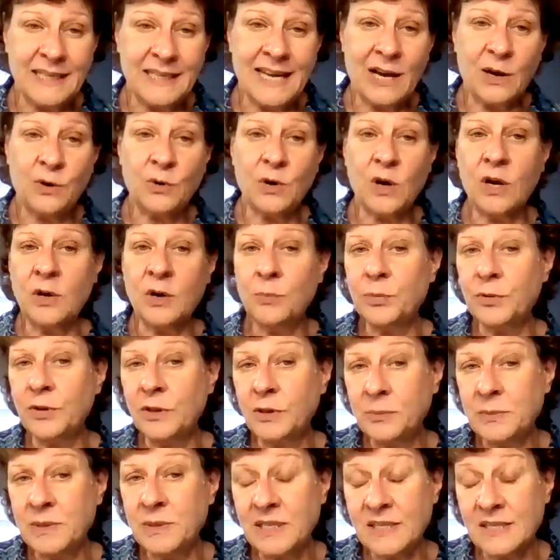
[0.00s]
Now,
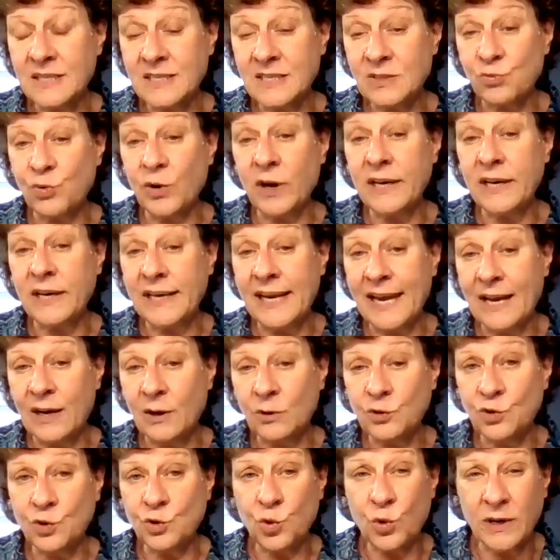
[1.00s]
unemployment is right
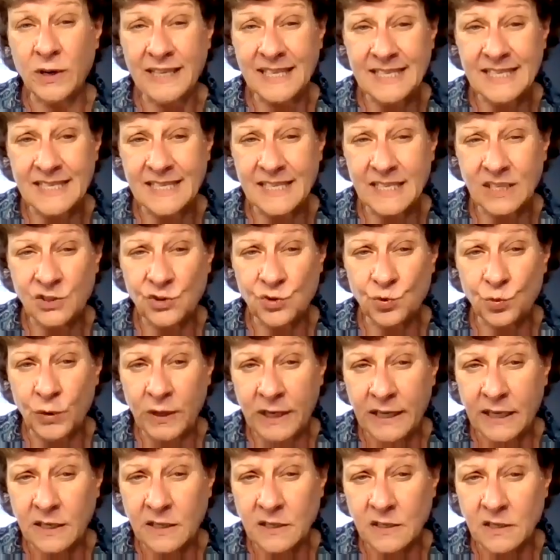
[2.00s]
now 26
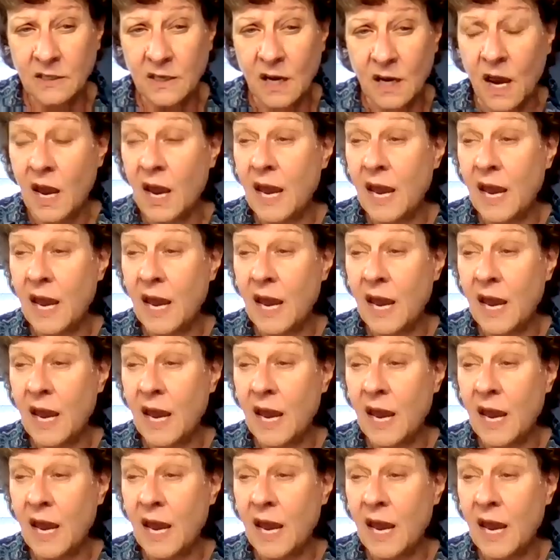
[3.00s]
weeks.